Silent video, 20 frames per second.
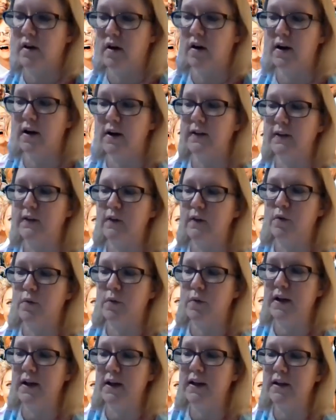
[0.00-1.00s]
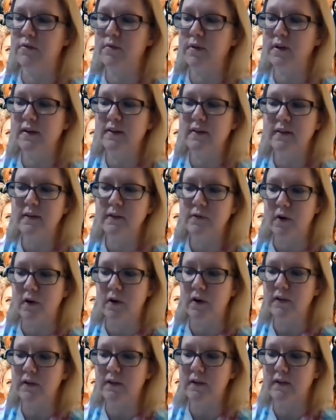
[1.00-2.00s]
All right, so we're going to get rid of this
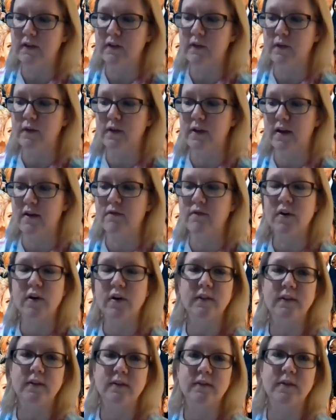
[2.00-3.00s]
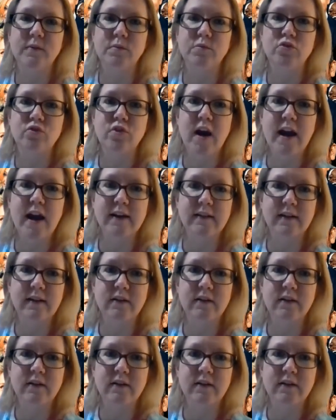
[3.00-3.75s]
first. So the inverse of subtracting